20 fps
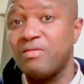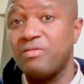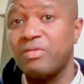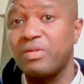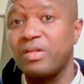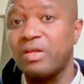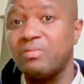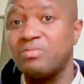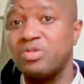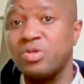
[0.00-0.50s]
for
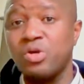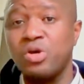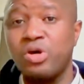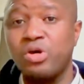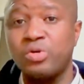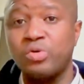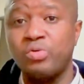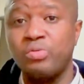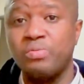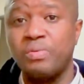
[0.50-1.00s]
them to
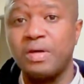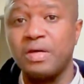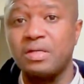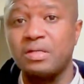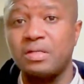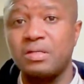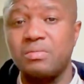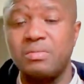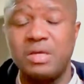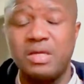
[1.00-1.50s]
hurdle
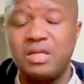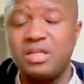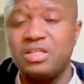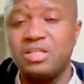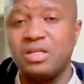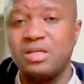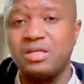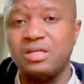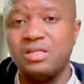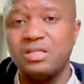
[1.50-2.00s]
past the many
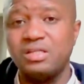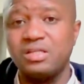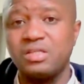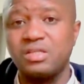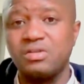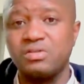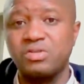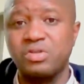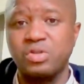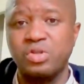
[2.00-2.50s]
challenges
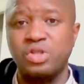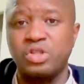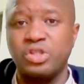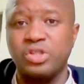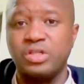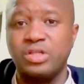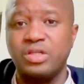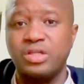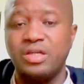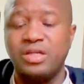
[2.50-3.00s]
of
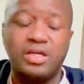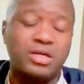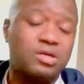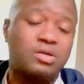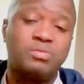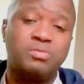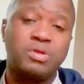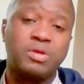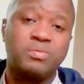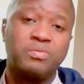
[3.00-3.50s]
social and
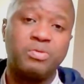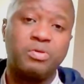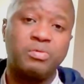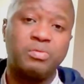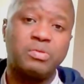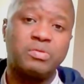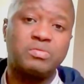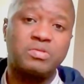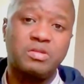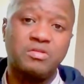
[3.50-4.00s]
economic
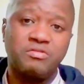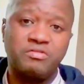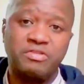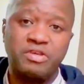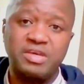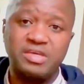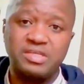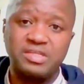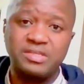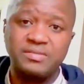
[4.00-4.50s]
problems they
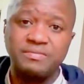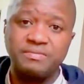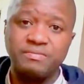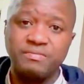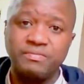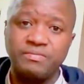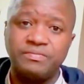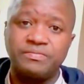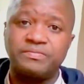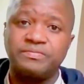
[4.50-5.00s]
face
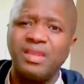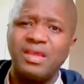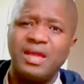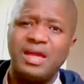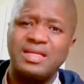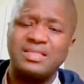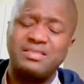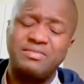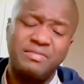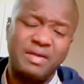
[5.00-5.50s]

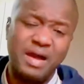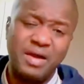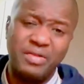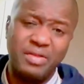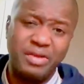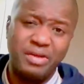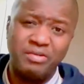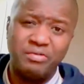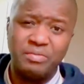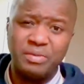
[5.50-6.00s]
as
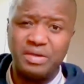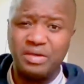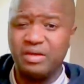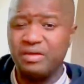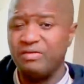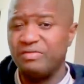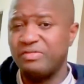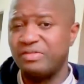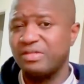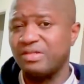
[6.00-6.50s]
founder of Be
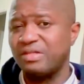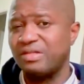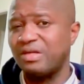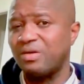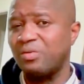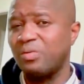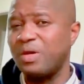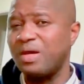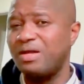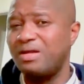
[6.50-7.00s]
Gifted, I
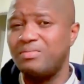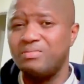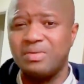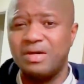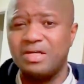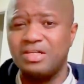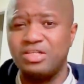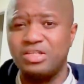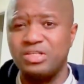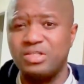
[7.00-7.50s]
well
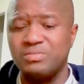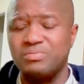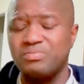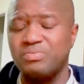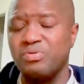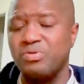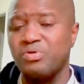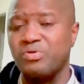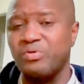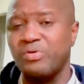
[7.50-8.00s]
imagine a
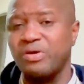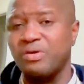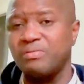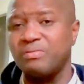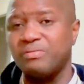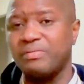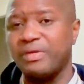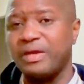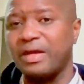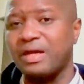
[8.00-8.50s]
program
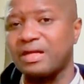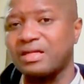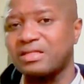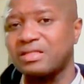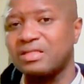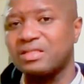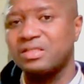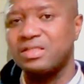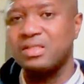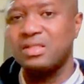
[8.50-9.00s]
that
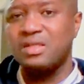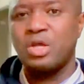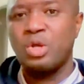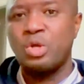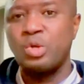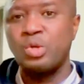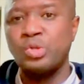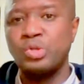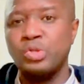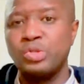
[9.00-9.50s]

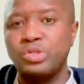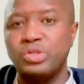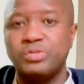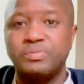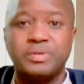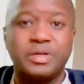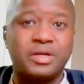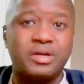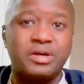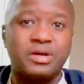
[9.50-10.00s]

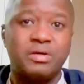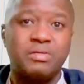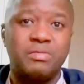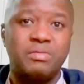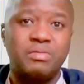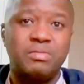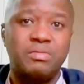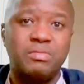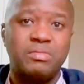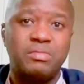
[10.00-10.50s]
could
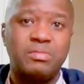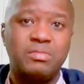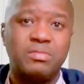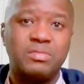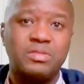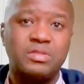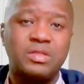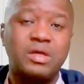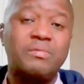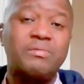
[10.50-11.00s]
become
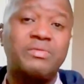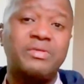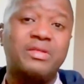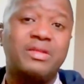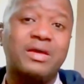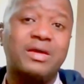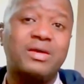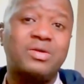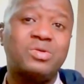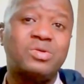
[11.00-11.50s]
something
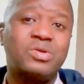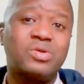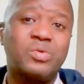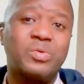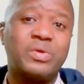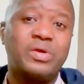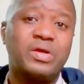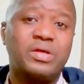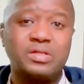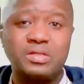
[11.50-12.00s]
that could
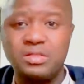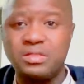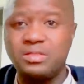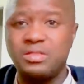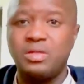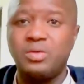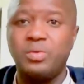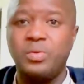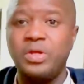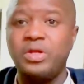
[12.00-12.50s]
create
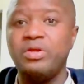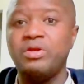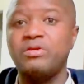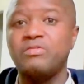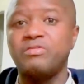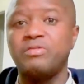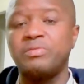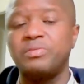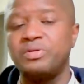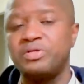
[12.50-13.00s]
the window
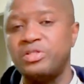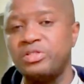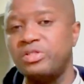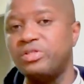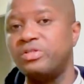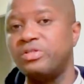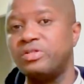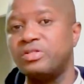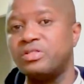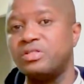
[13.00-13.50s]
of
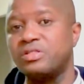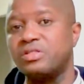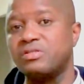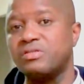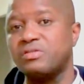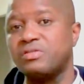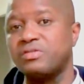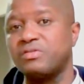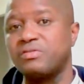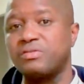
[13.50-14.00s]

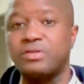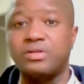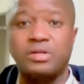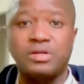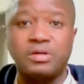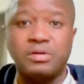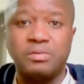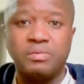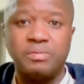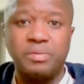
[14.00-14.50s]
opportunities for
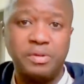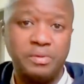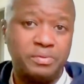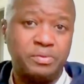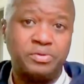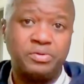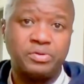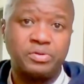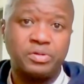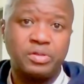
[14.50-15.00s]
young
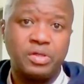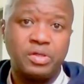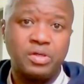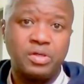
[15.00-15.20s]
people